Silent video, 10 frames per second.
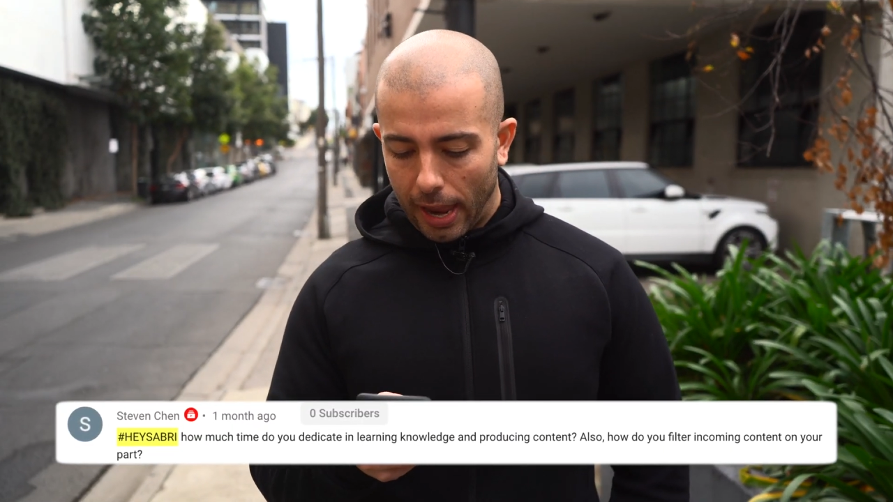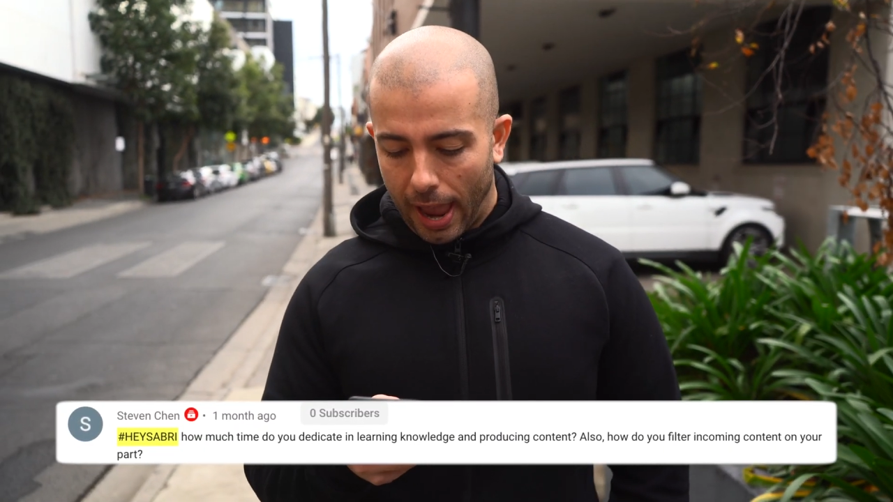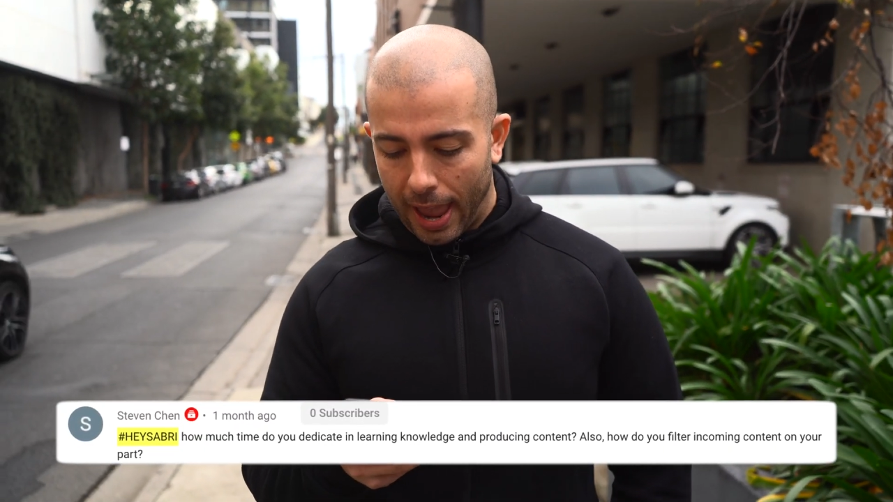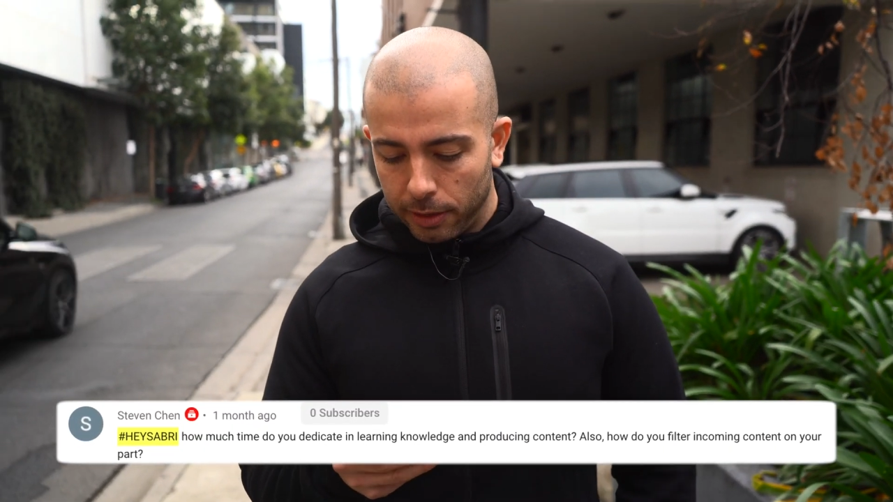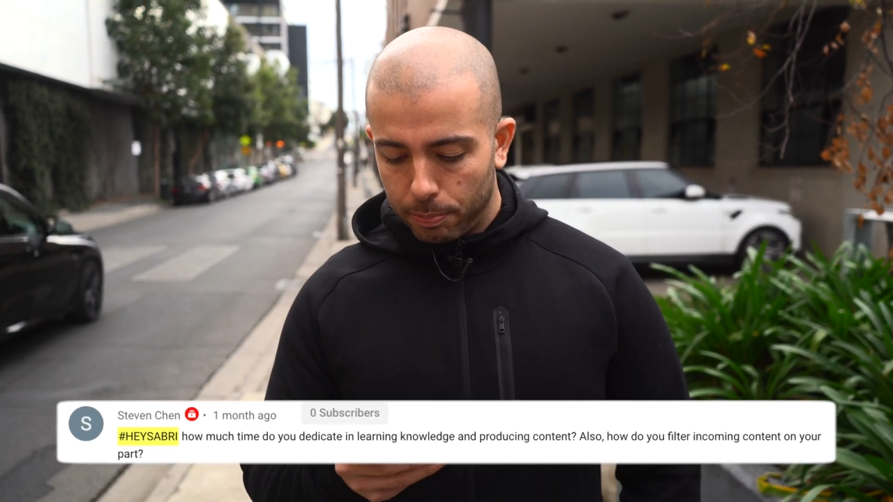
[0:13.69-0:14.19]

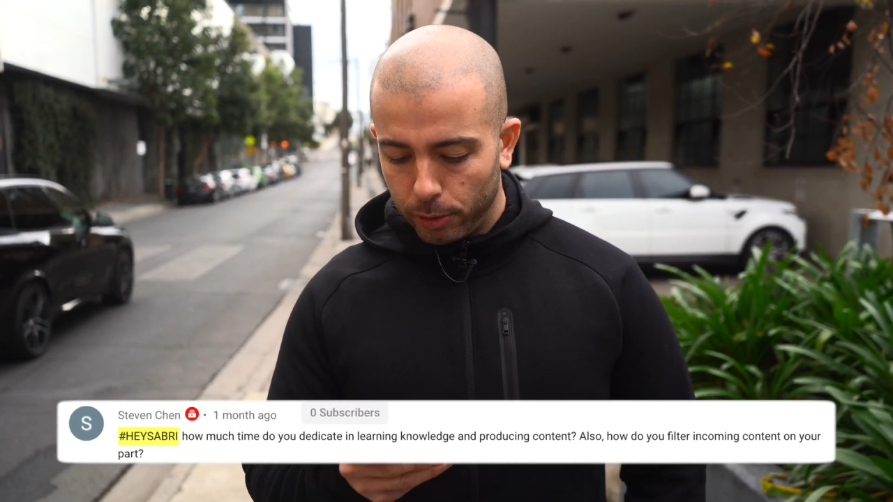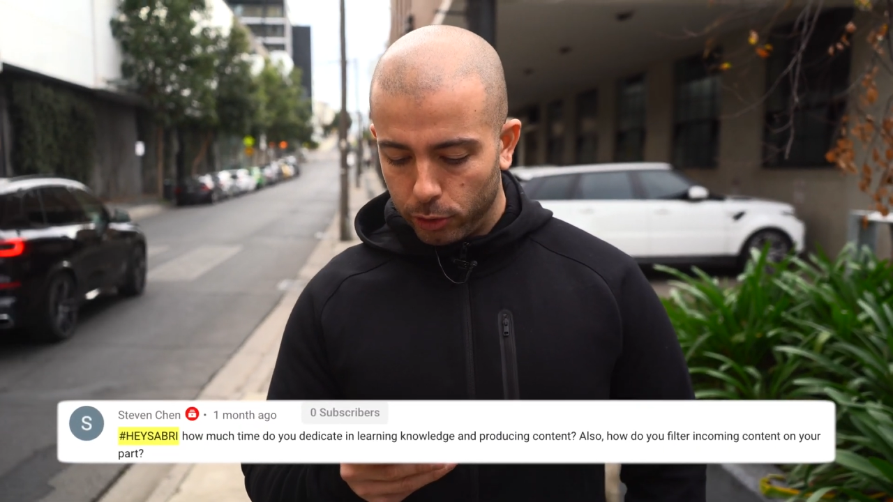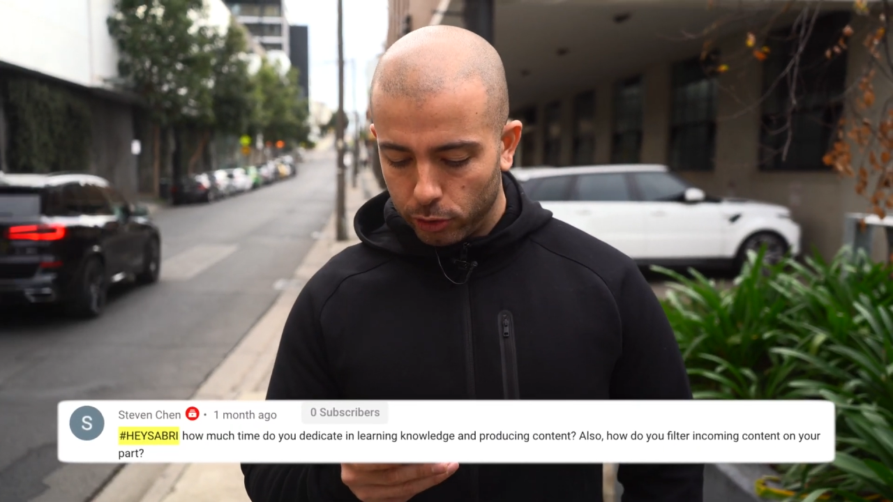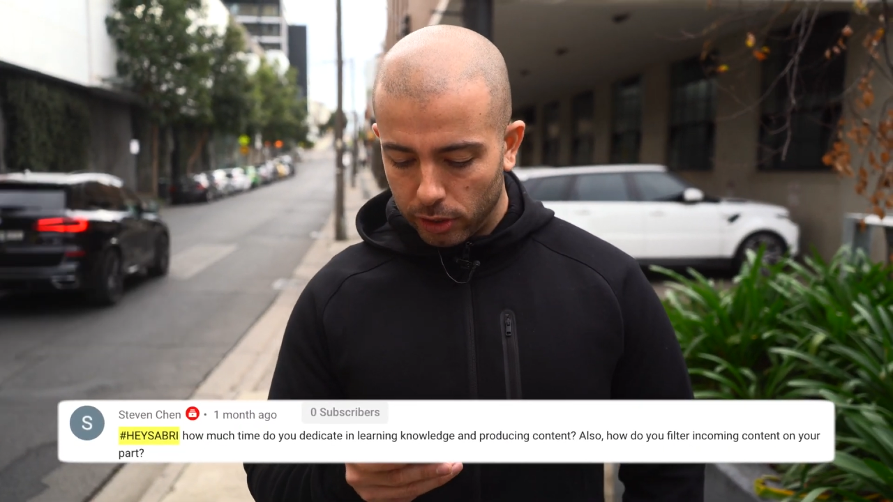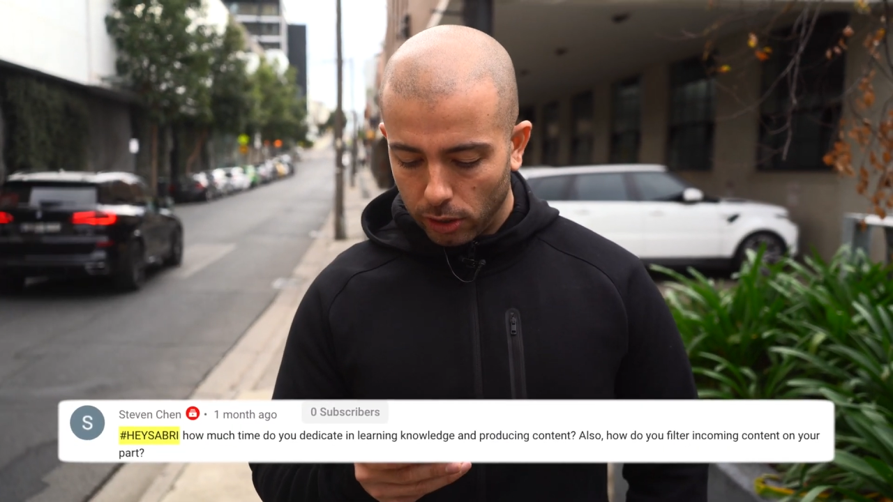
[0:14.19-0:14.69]
and
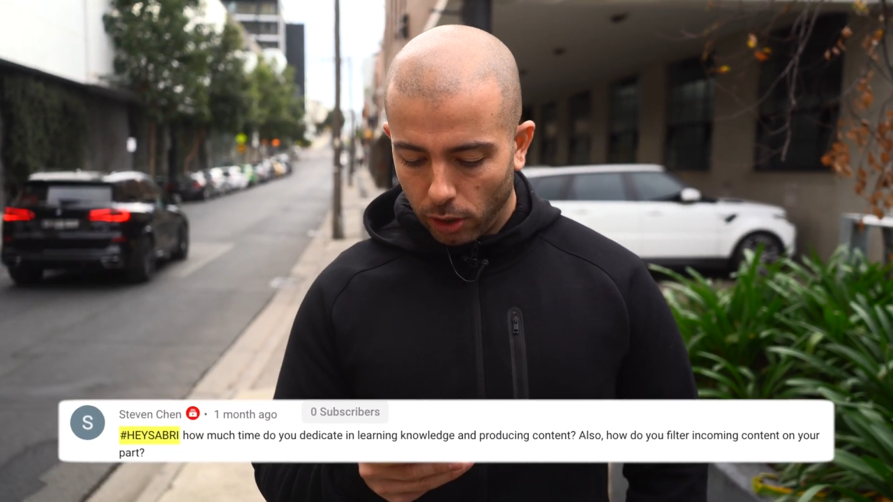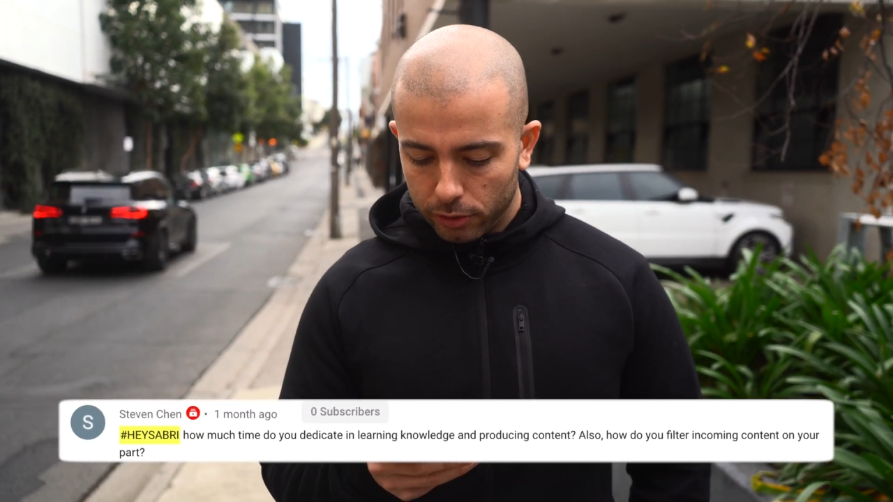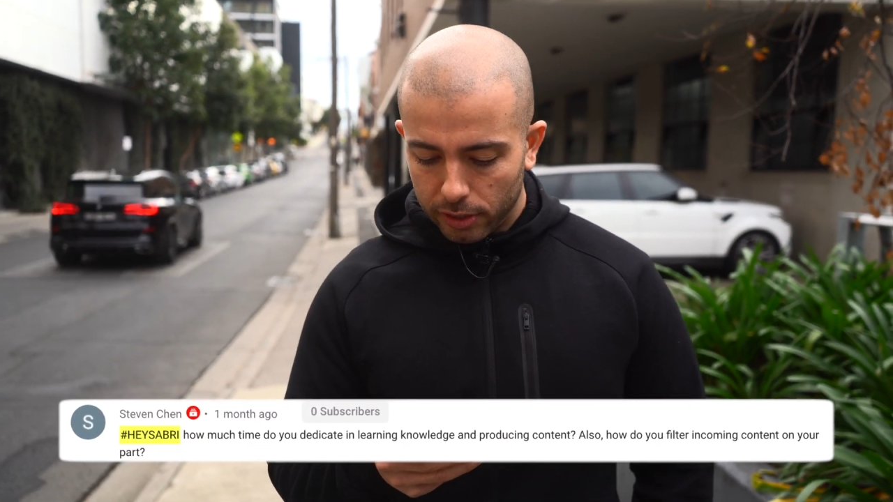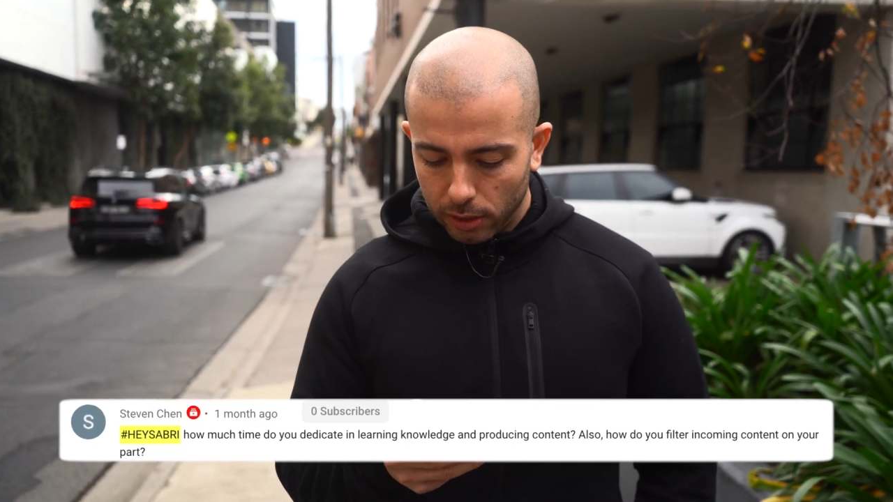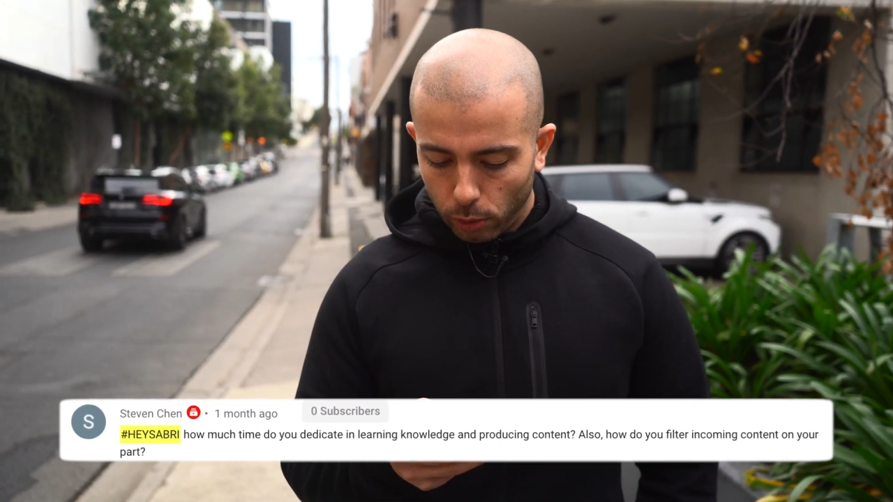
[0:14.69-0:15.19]
producing content?